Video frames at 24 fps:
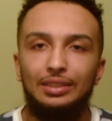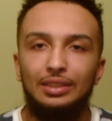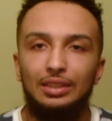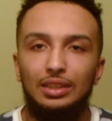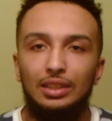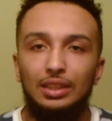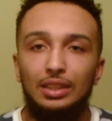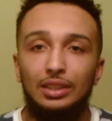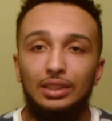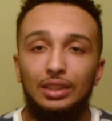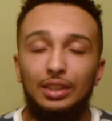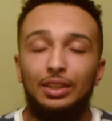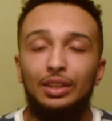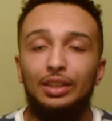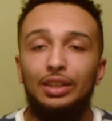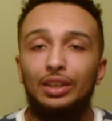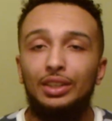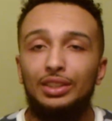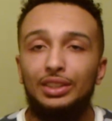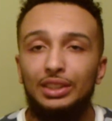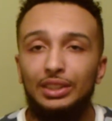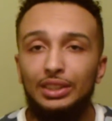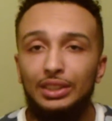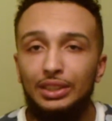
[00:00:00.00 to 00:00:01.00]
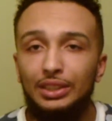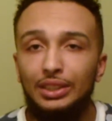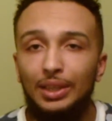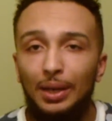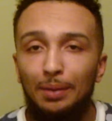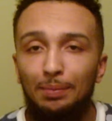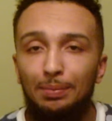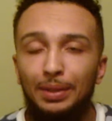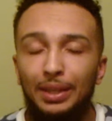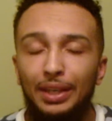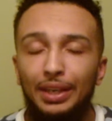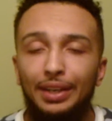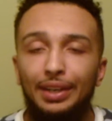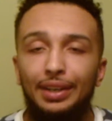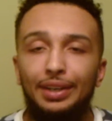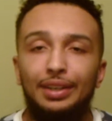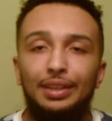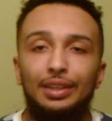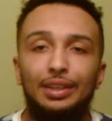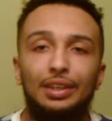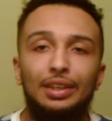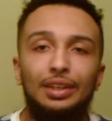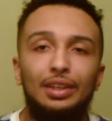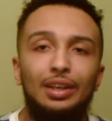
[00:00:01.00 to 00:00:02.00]
Gunnar Nelson is up there,
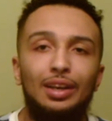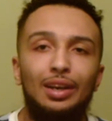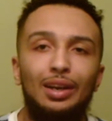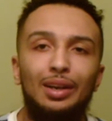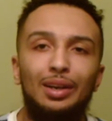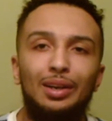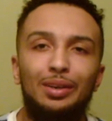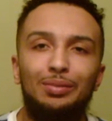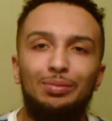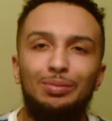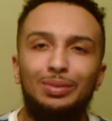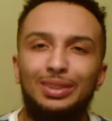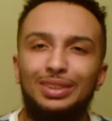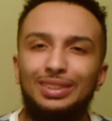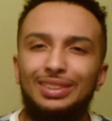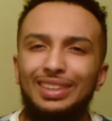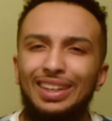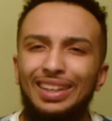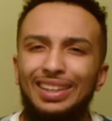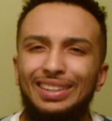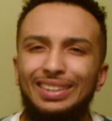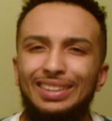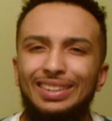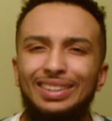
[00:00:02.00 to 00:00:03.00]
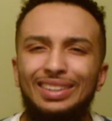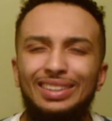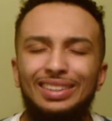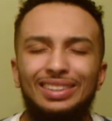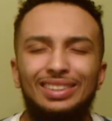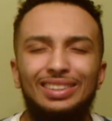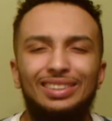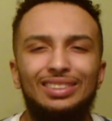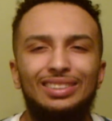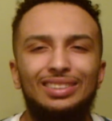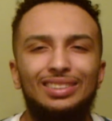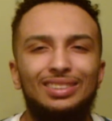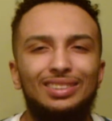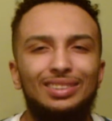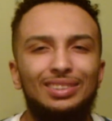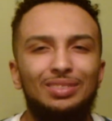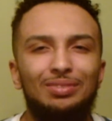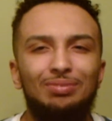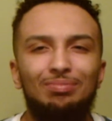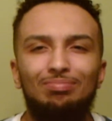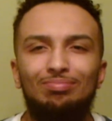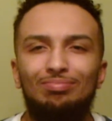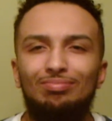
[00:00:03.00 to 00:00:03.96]
but yeah, he's